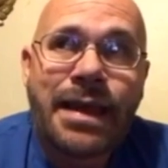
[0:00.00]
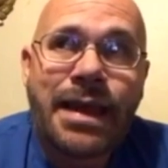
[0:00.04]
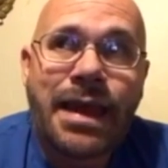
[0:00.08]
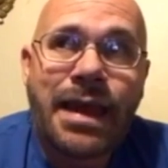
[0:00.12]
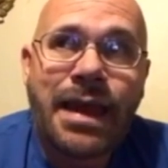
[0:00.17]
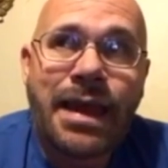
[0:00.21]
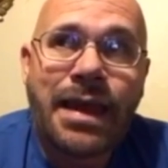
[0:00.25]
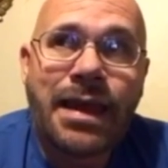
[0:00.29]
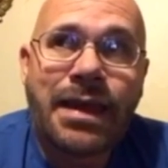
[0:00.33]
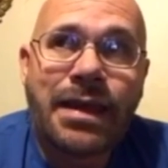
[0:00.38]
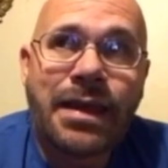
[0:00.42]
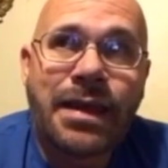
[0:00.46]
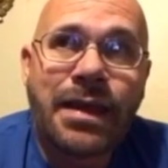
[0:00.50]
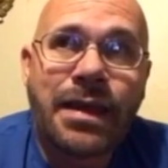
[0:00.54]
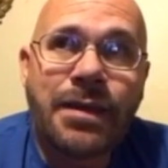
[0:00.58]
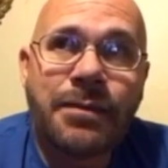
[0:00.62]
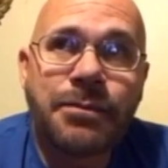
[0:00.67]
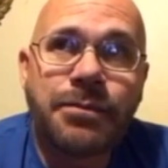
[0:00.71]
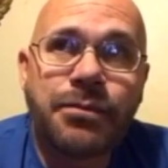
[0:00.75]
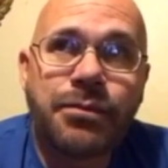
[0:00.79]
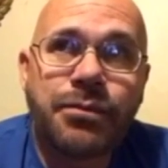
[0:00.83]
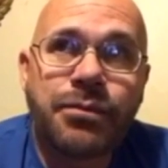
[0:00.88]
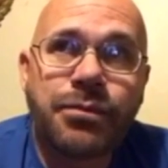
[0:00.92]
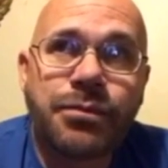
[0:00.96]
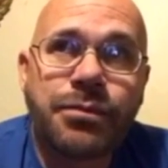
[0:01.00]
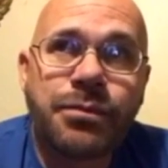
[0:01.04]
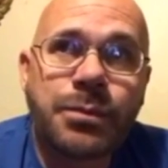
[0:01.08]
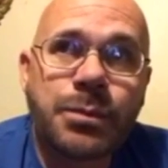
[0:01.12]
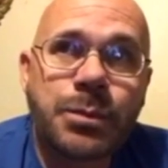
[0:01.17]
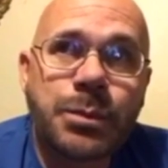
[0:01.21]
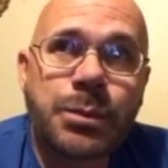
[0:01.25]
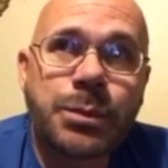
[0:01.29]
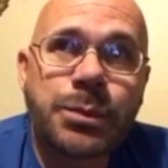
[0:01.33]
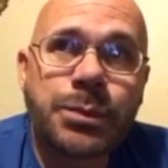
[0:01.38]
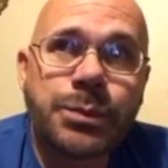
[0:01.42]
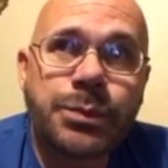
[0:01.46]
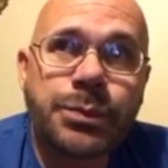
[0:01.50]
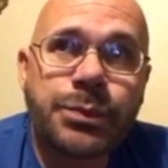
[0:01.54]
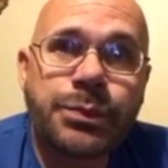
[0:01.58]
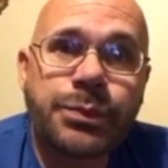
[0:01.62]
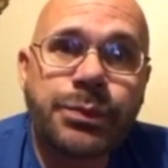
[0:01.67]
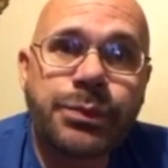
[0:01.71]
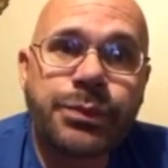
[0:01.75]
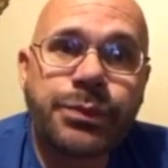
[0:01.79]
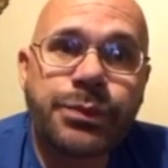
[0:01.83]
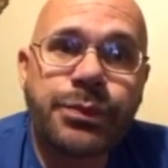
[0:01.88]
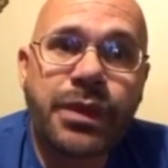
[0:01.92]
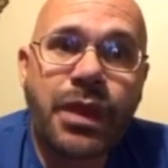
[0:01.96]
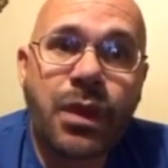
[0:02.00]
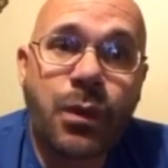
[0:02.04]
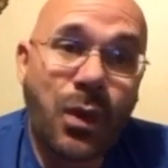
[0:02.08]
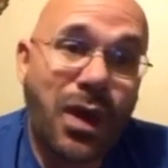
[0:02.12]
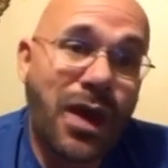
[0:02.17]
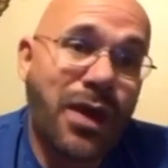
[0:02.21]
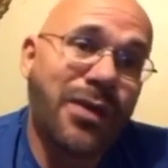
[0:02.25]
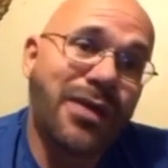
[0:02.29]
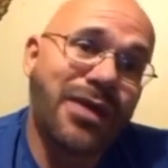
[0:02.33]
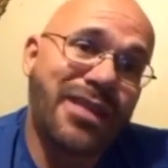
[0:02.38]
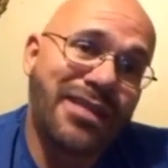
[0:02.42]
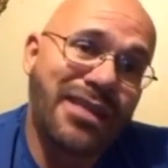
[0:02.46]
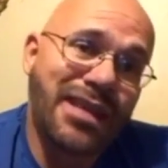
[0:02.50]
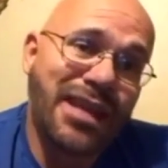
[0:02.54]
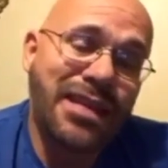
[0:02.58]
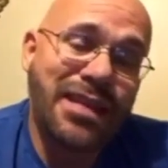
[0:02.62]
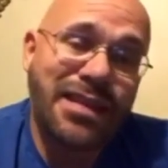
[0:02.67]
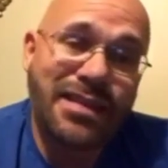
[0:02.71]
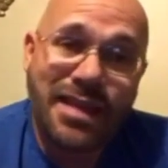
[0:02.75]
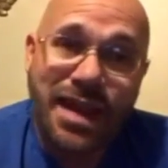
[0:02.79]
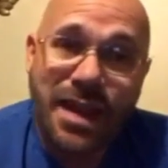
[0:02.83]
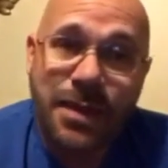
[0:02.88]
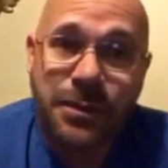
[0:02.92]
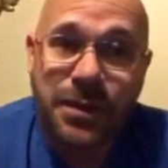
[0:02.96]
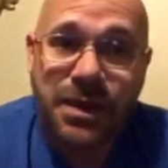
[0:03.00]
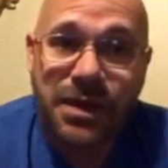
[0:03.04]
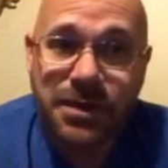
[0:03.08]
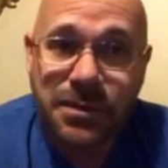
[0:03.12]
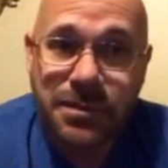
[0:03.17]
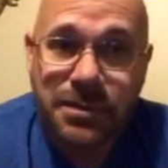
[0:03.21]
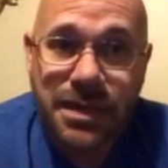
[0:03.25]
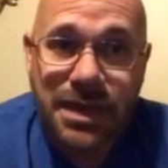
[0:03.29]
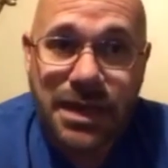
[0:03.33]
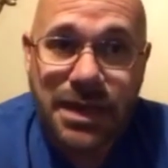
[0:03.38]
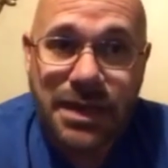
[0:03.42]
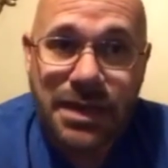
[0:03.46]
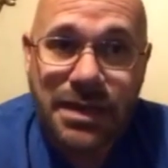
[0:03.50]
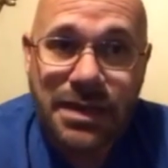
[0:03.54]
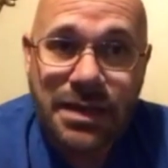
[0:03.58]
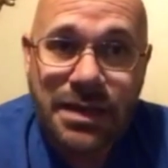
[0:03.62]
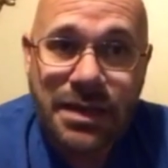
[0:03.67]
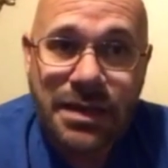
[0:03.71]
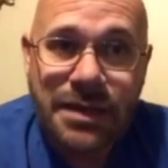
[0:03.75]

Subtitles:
And, well, you see, this happened to me.